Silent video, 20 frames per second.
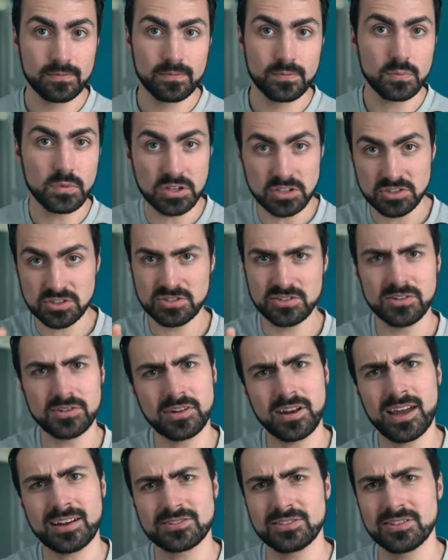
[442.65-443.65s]
which you can
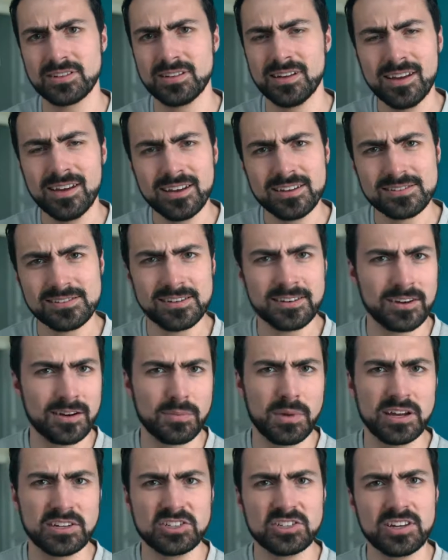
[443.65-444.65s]
actually see it on
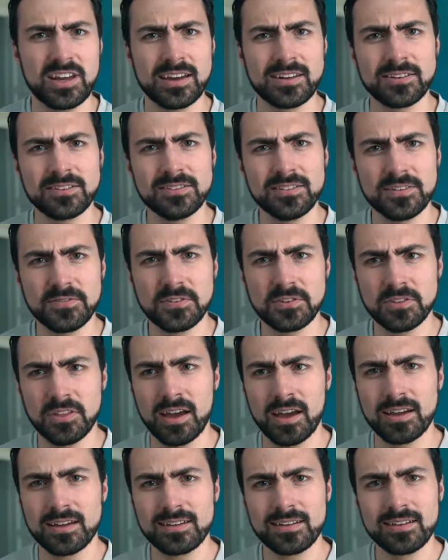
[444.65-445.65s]
my channel if you'd
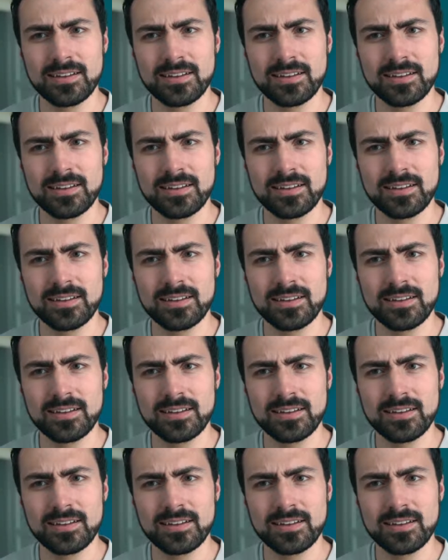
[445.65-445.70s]
like.